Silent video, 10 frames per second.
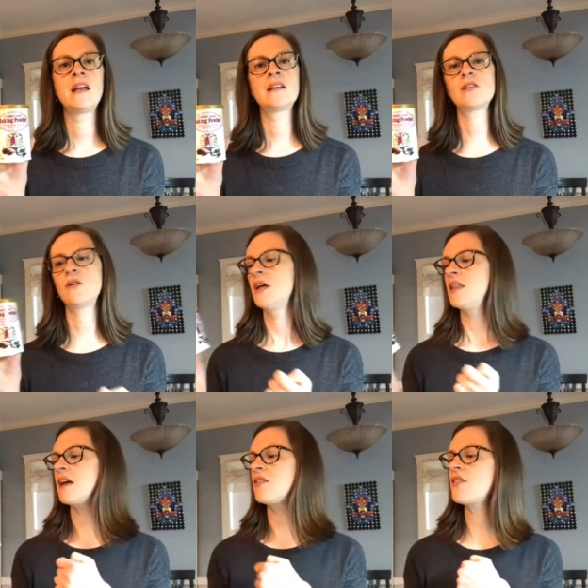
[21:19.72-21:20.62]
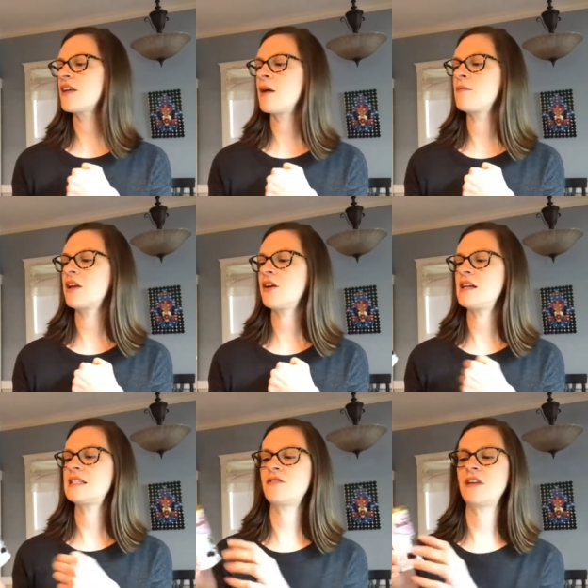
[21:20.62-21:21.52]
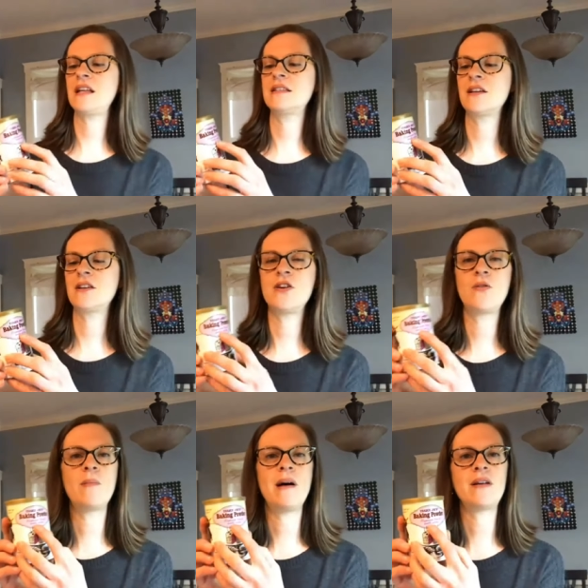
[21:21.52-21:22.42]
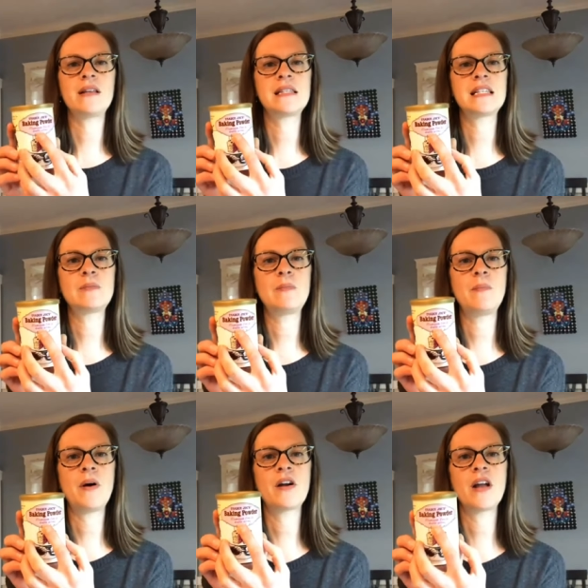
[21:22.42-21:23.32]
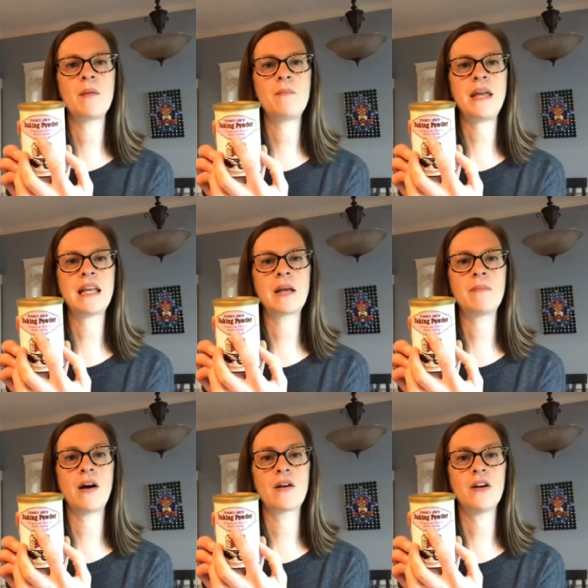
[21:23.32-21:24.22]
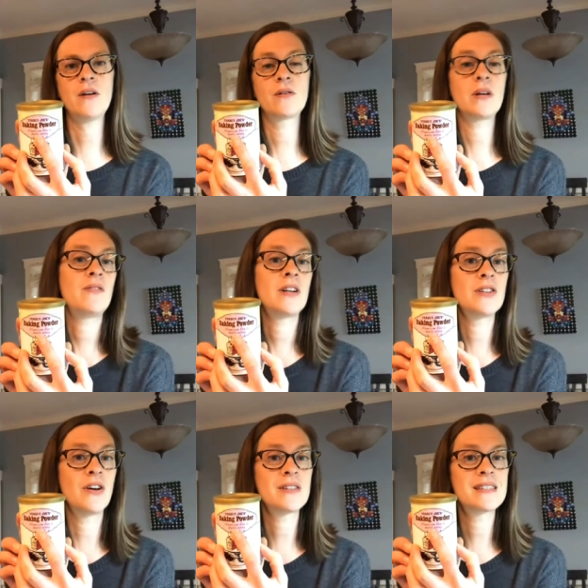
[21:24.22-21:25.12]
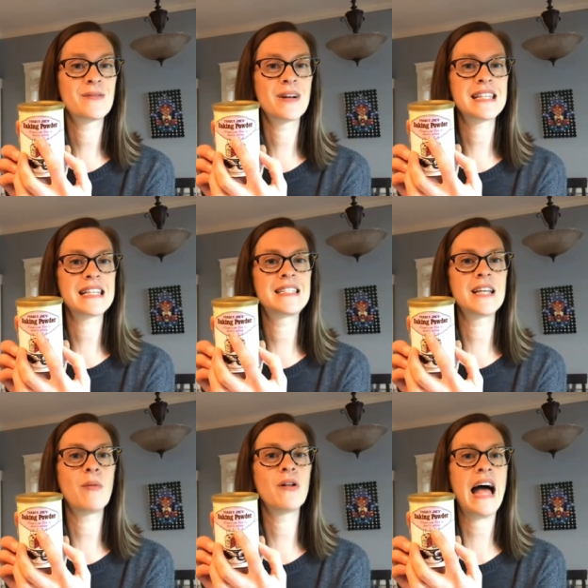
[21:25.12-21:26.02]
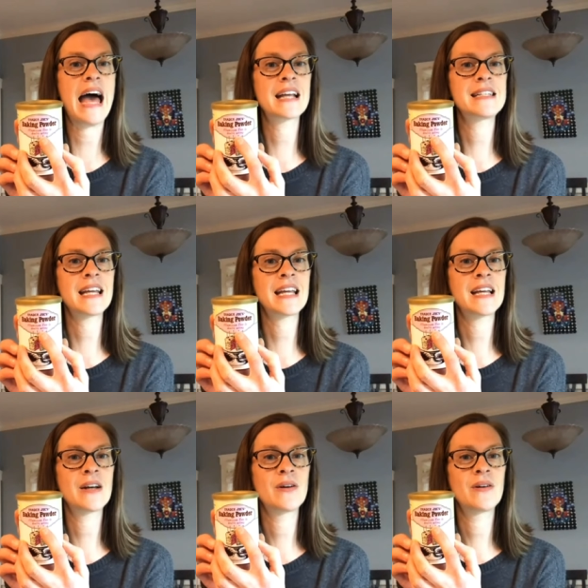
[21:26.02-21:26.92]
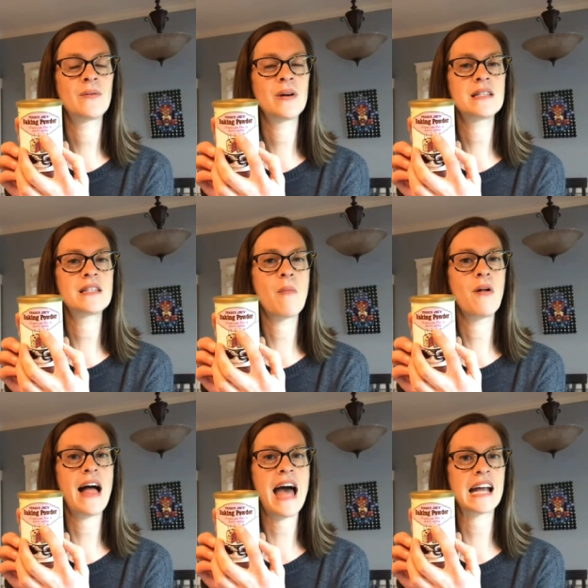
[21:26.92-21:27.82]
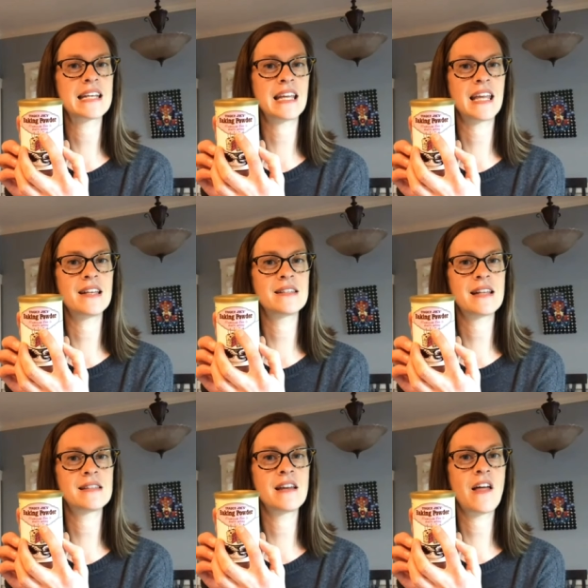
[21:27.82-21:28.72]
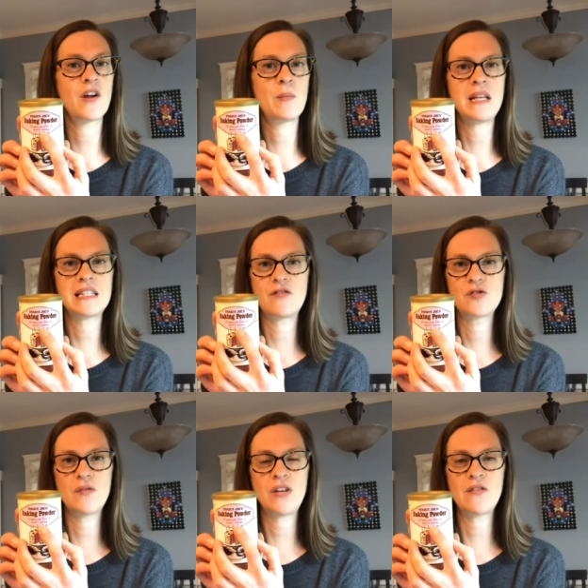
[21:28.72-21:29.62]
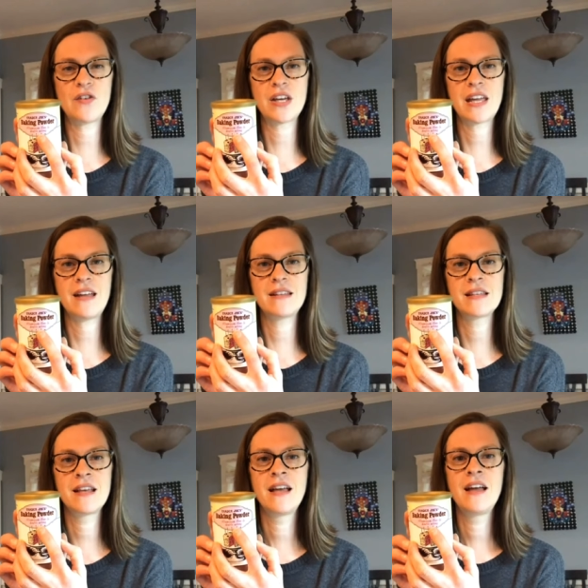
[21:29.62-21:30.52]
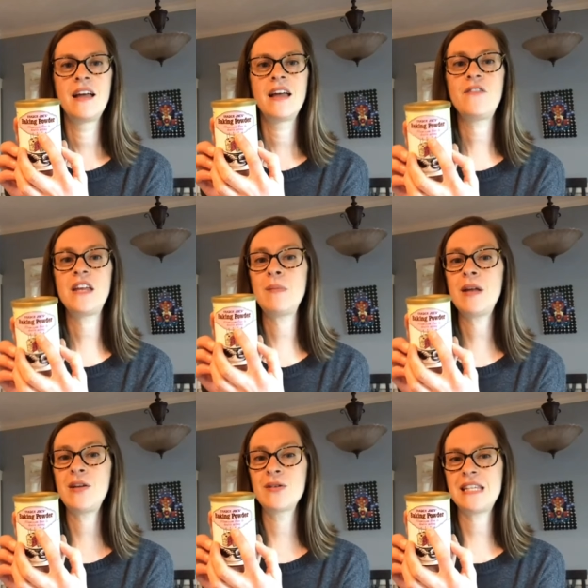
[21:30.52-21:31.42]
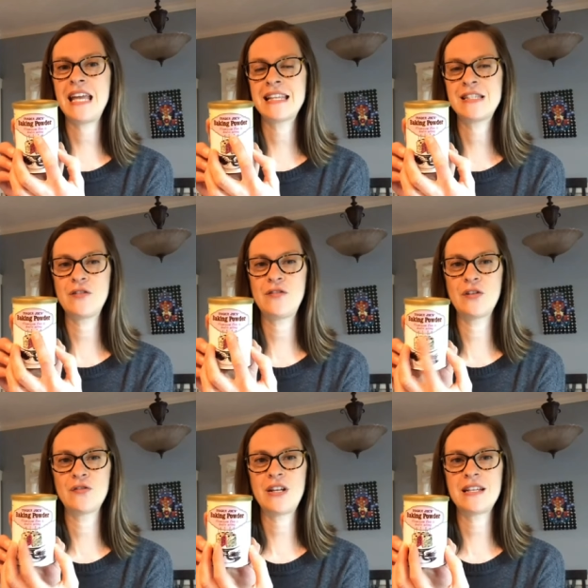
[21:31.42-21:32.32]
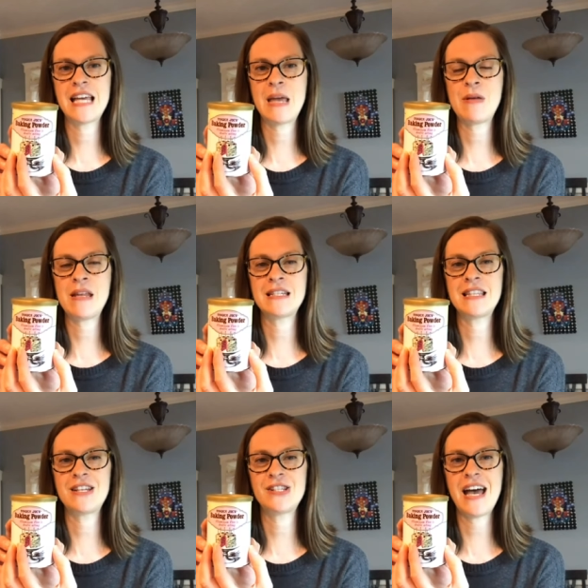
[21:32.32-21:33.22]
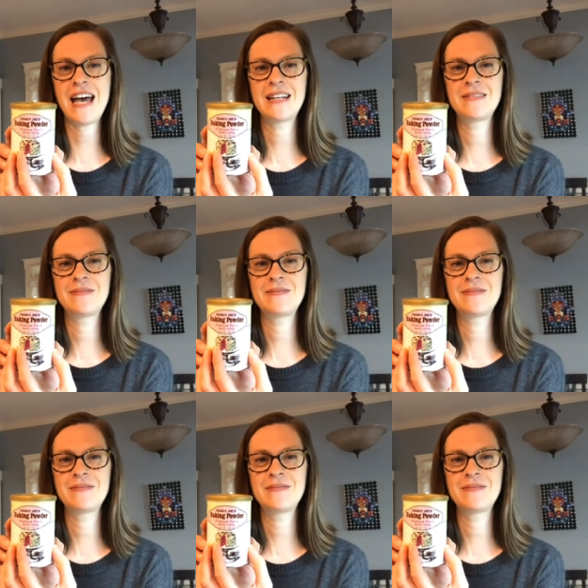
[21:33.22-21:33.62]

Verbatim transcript: So the other thing I'm curious if kids know about is this part on baking powder or even adults where it says double acting. What double acting is, that's another piece of trivia for the kids. If anybody knows the answer, feel free to type it into the chat.